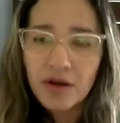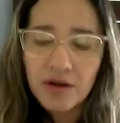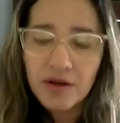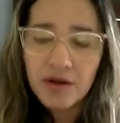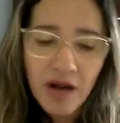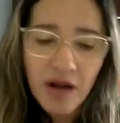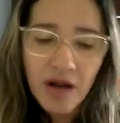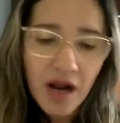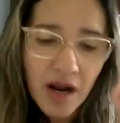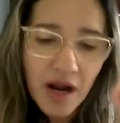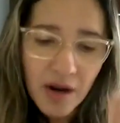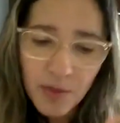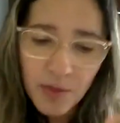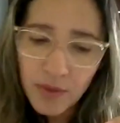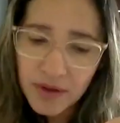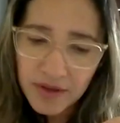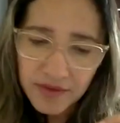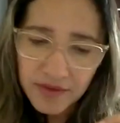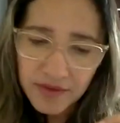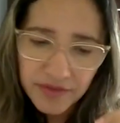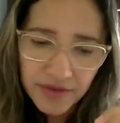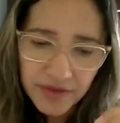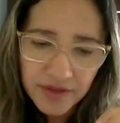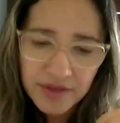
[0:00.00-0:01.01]
How
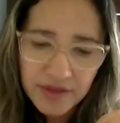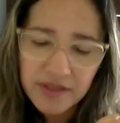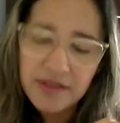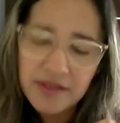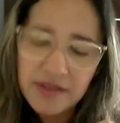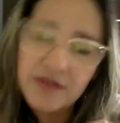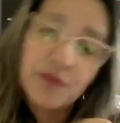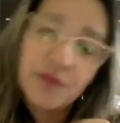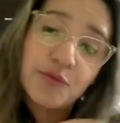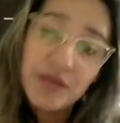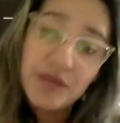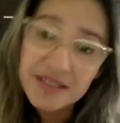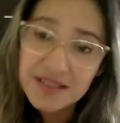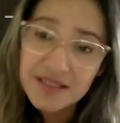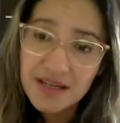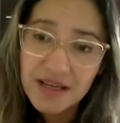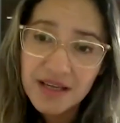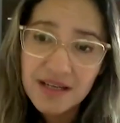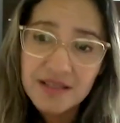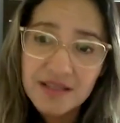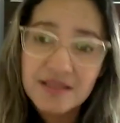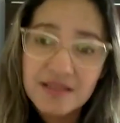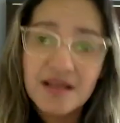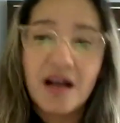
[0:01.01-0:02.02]
are the
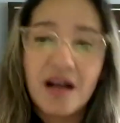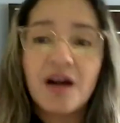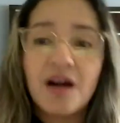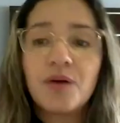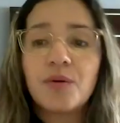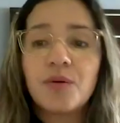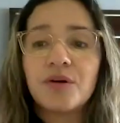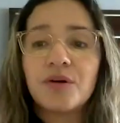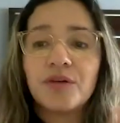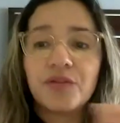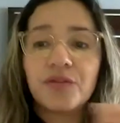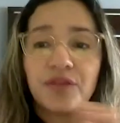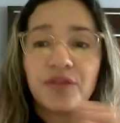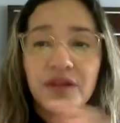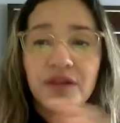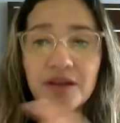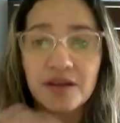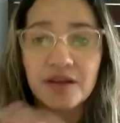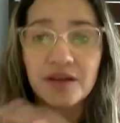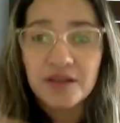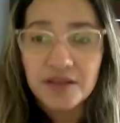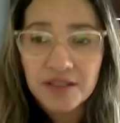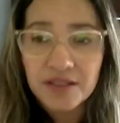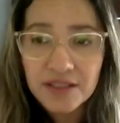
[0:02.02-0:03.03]
residents? How are
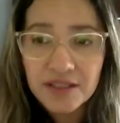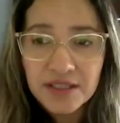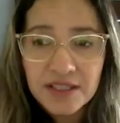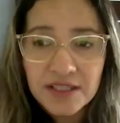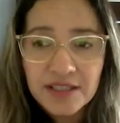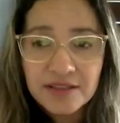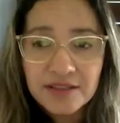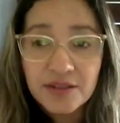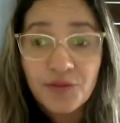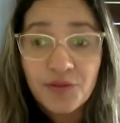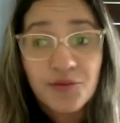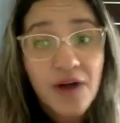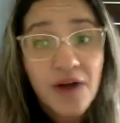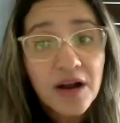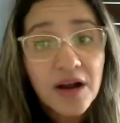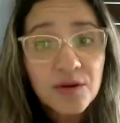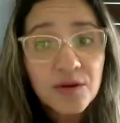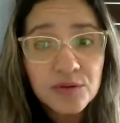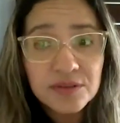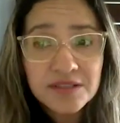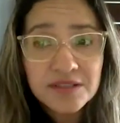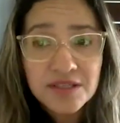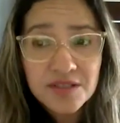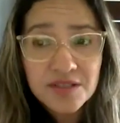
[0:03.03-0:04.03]
the
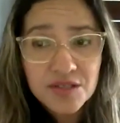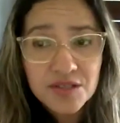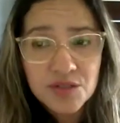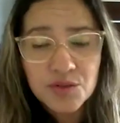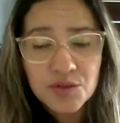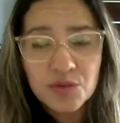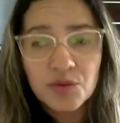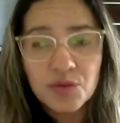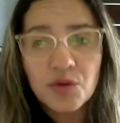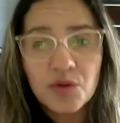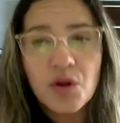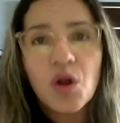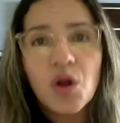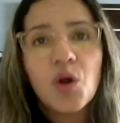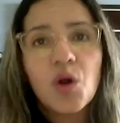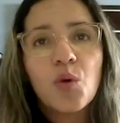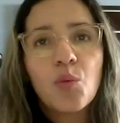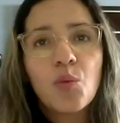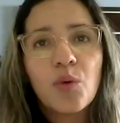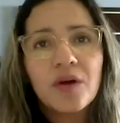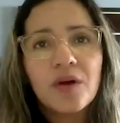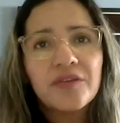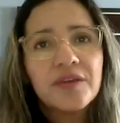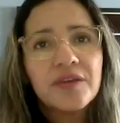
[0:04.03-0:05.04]
faculties too?
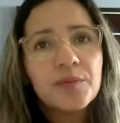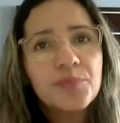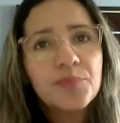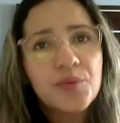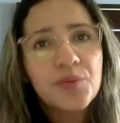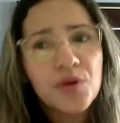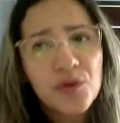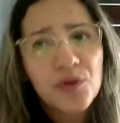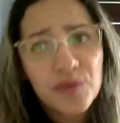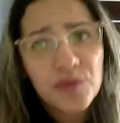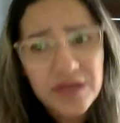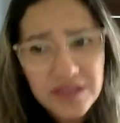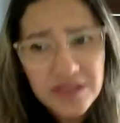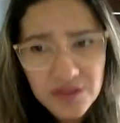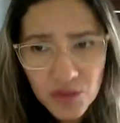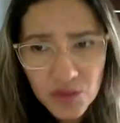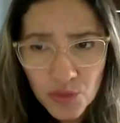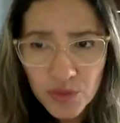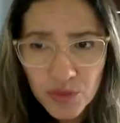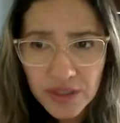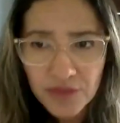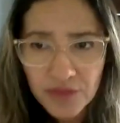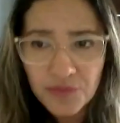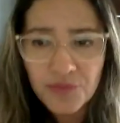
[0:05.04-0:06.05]
What are the programs
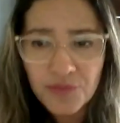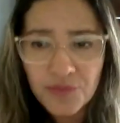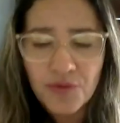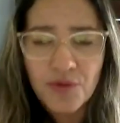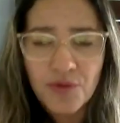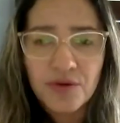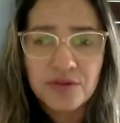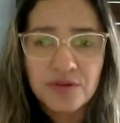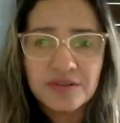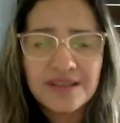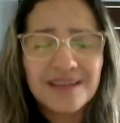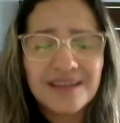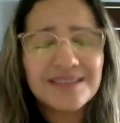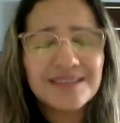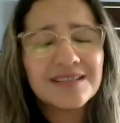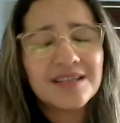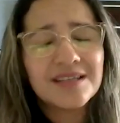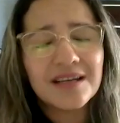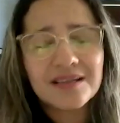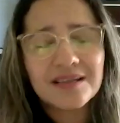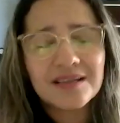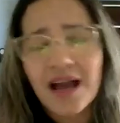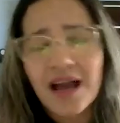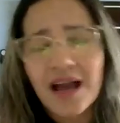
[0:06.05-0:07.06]
looking for? That
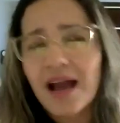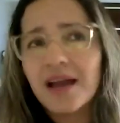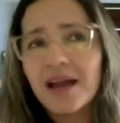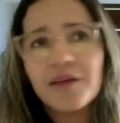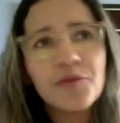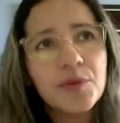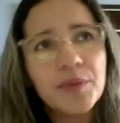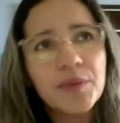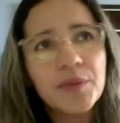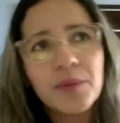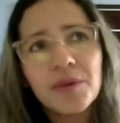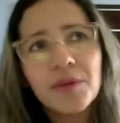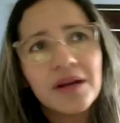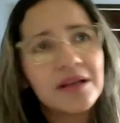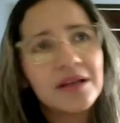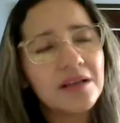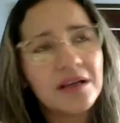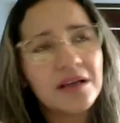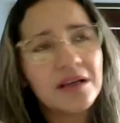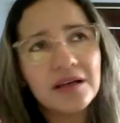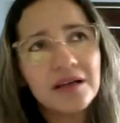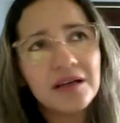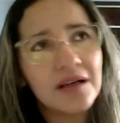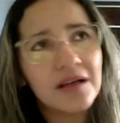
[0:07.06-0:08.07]
takes, I remember
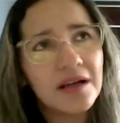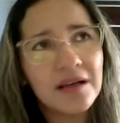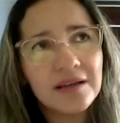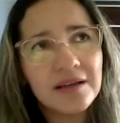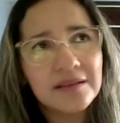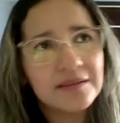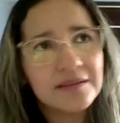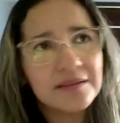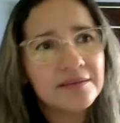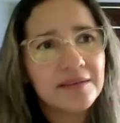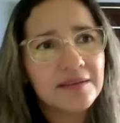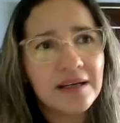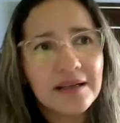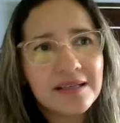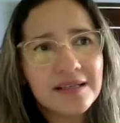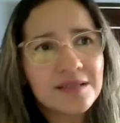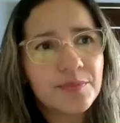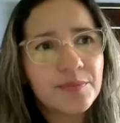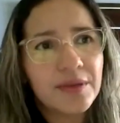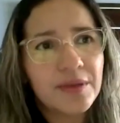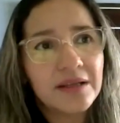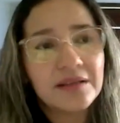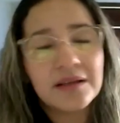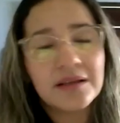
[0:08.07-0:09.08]
I
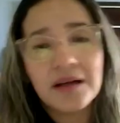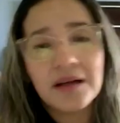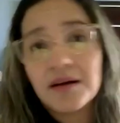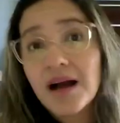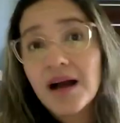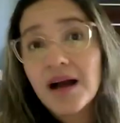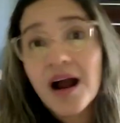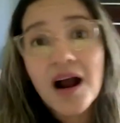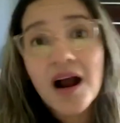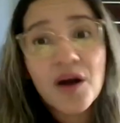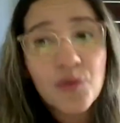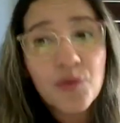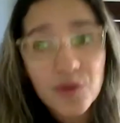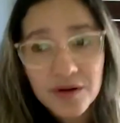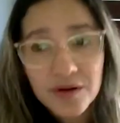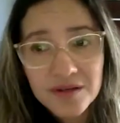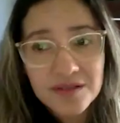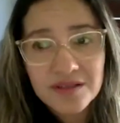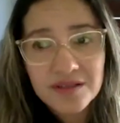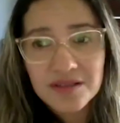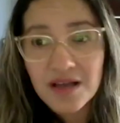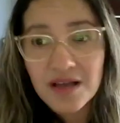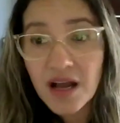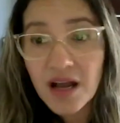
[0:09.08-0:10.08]
spent
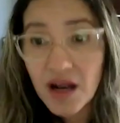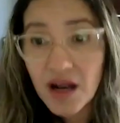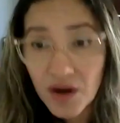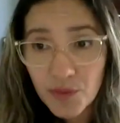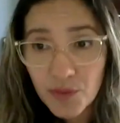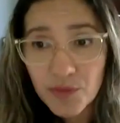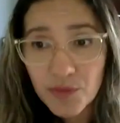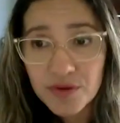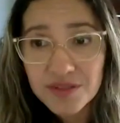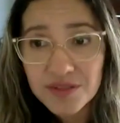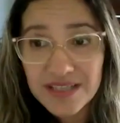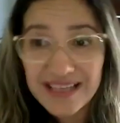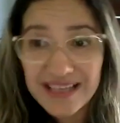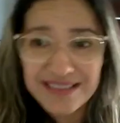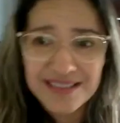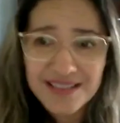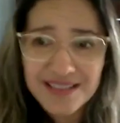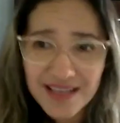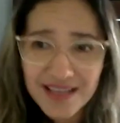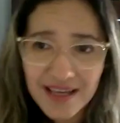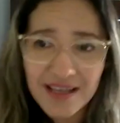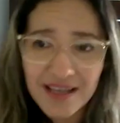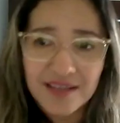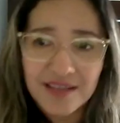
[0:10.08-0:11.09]
hours and
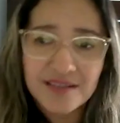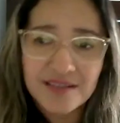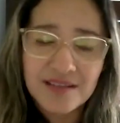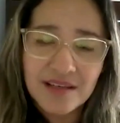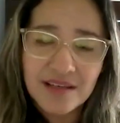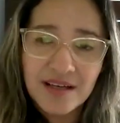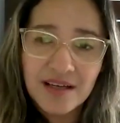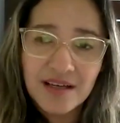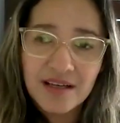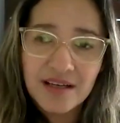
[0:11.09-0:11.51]
days